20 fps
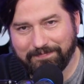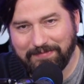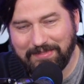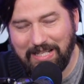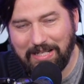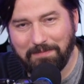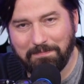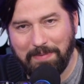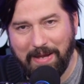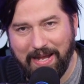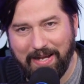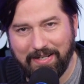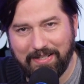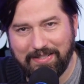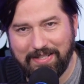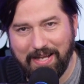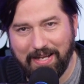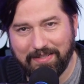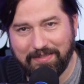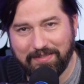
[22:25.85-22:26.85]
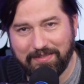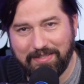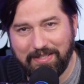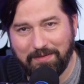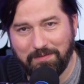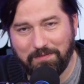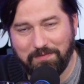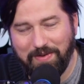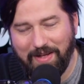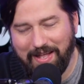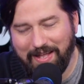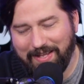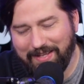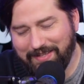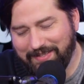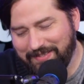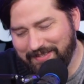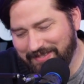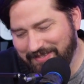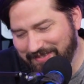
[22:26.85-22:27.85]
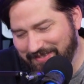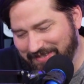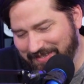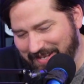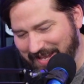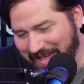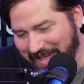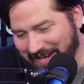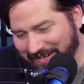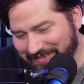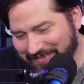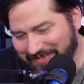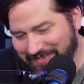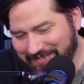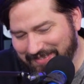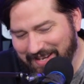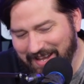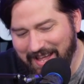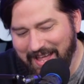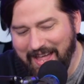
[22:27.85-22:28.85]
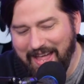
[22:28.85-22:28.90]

Didn't pay any taxes, didn't file his taxes.